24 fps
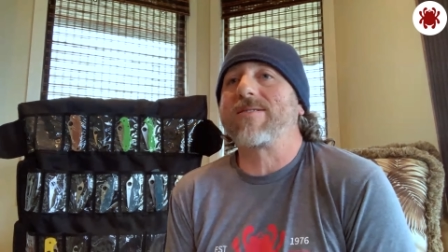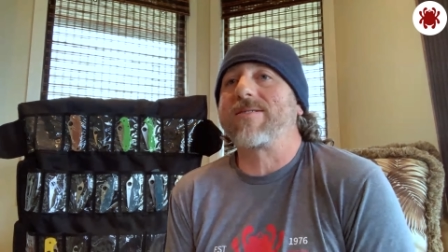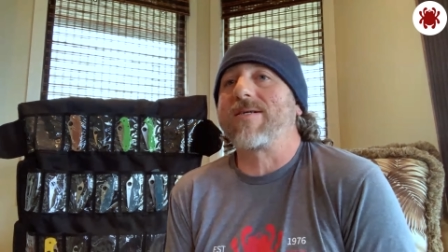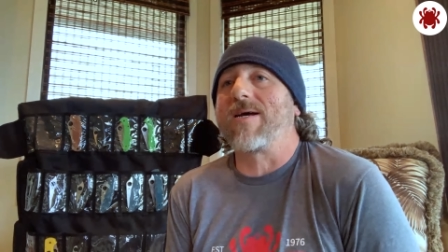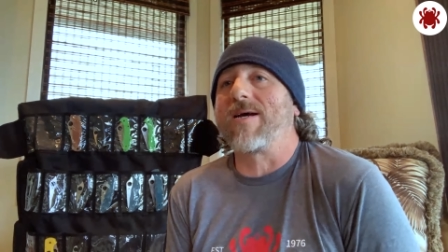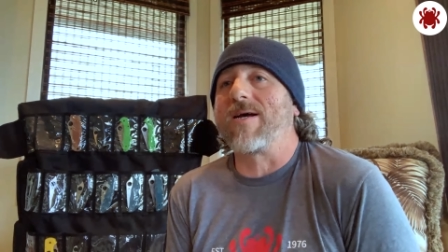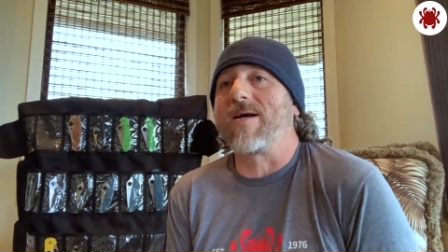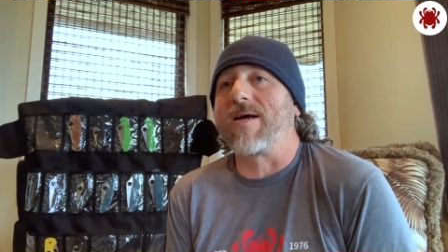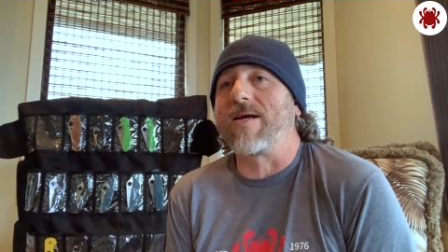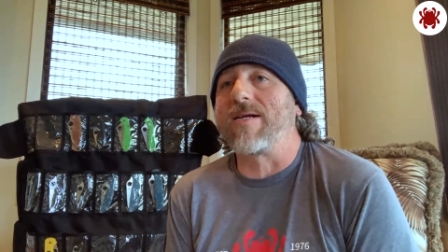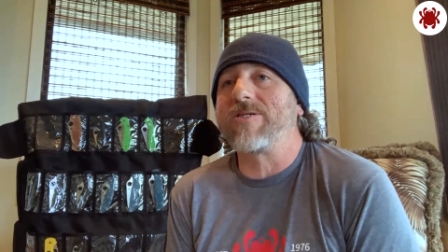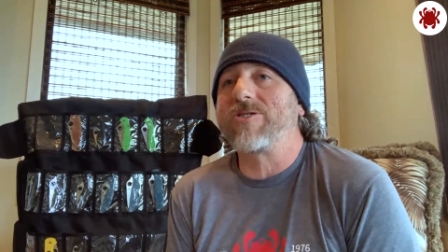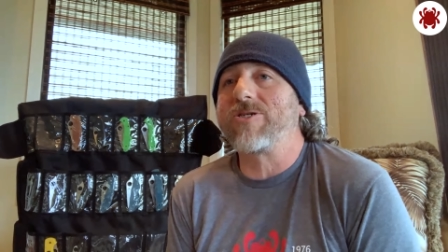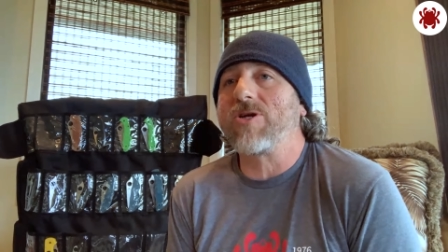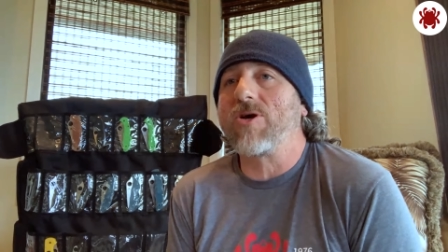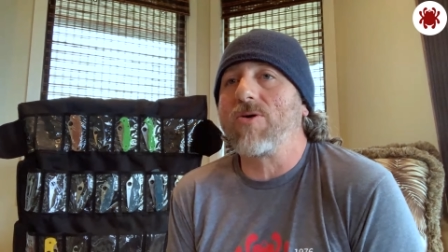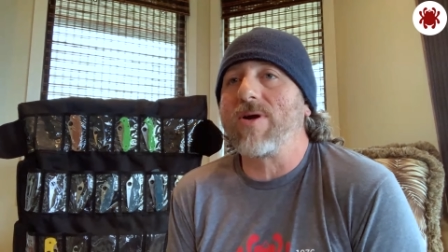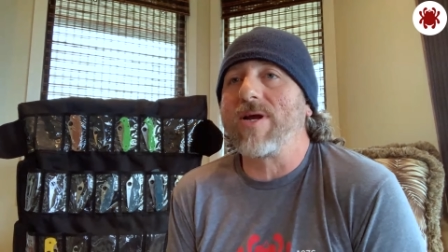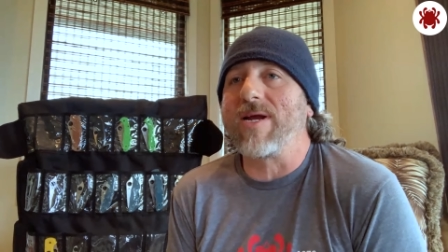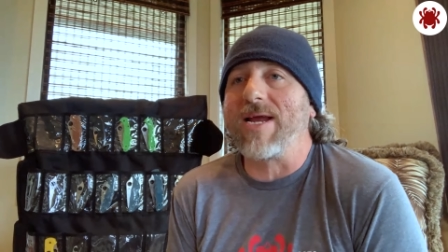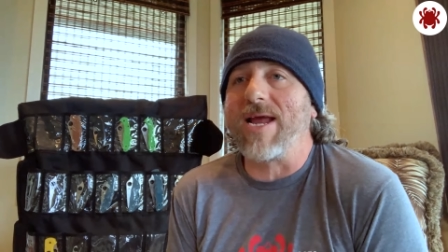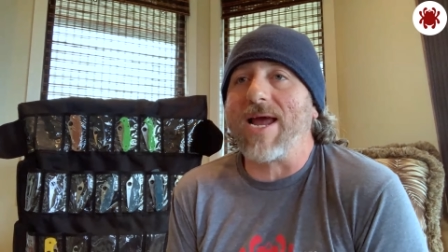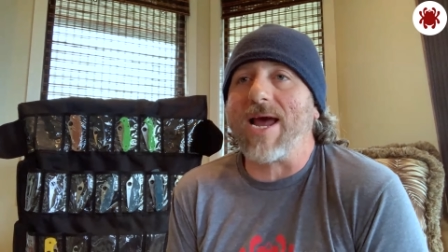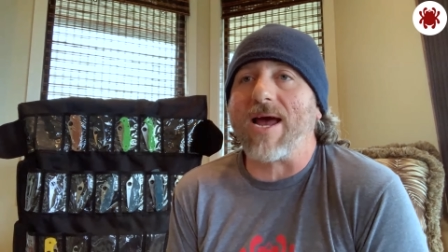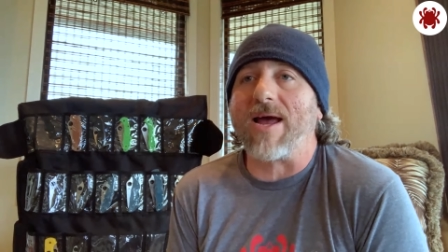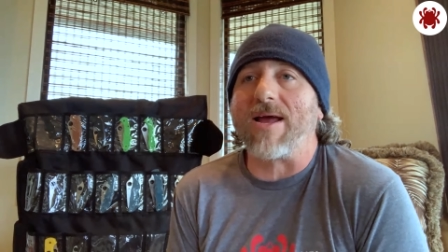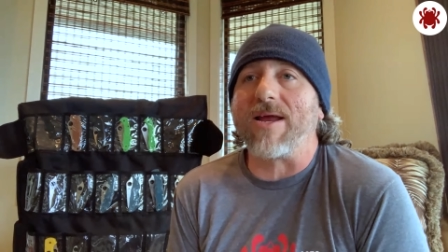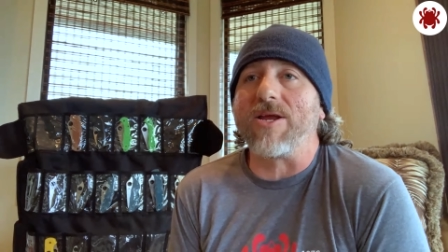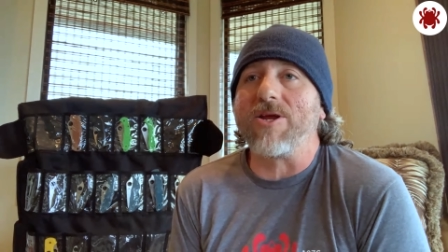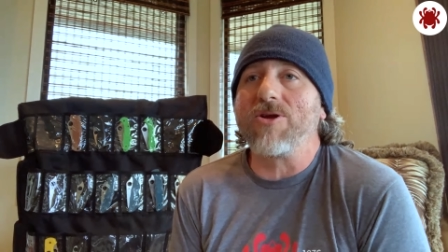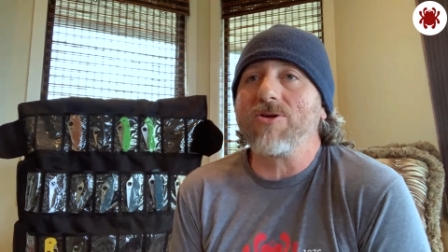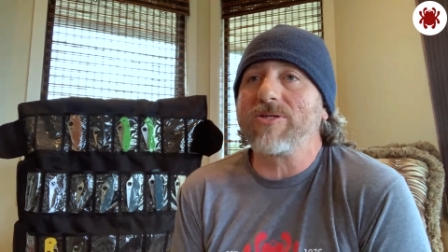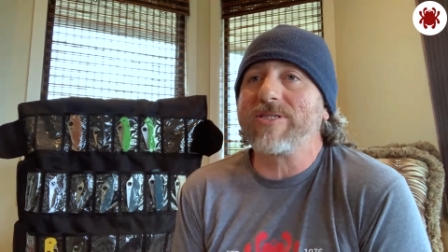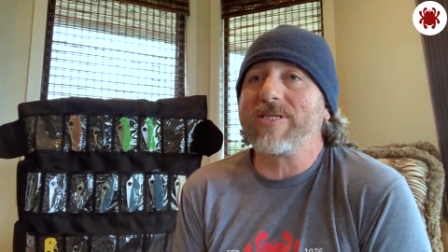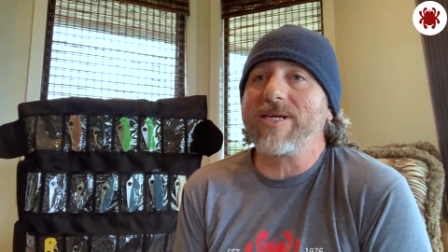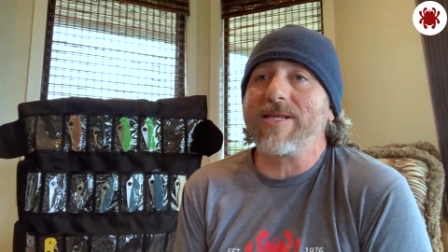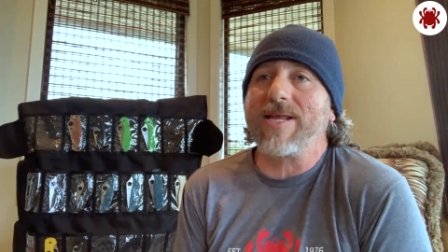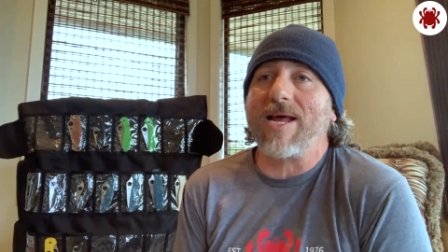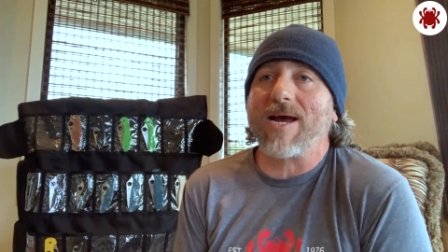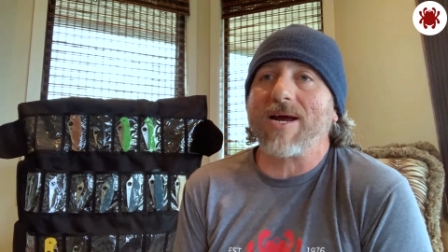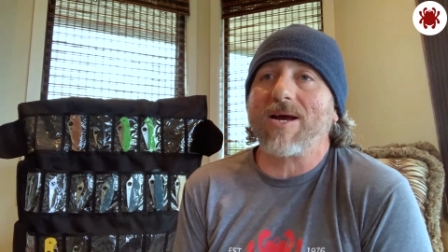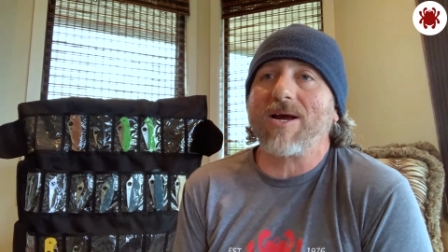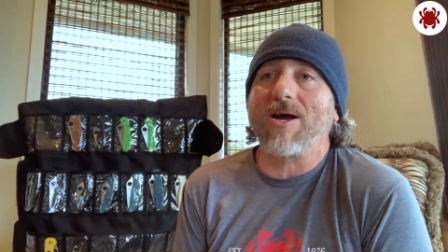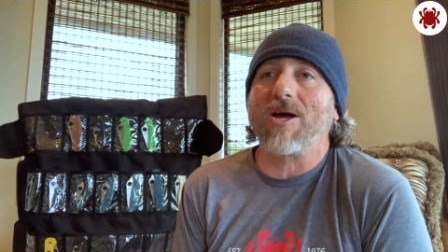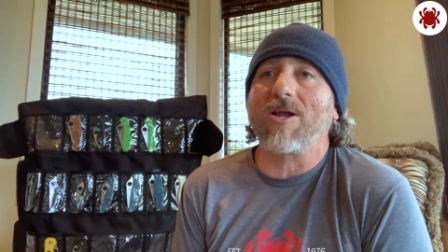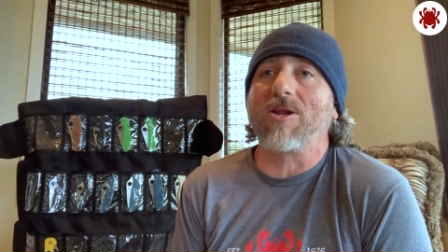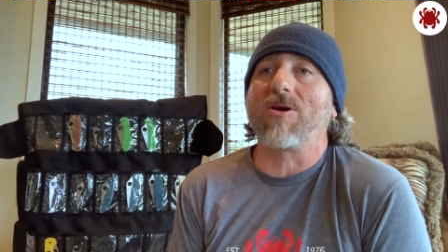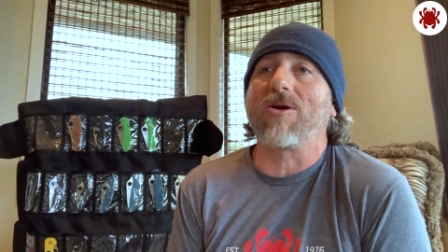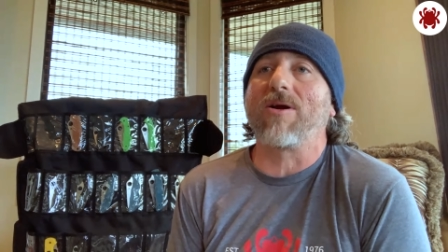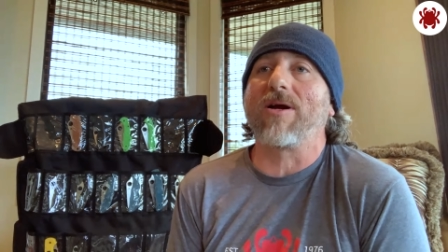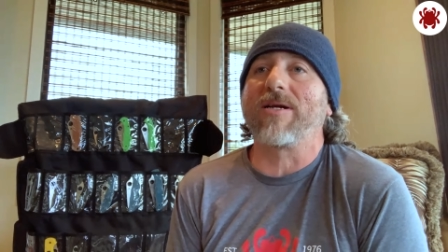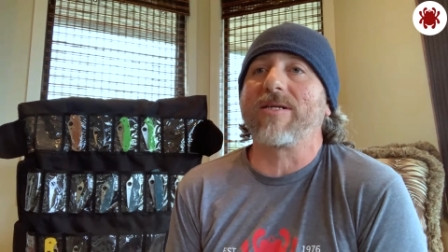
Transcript: Uh, and so, yeah, you see that color,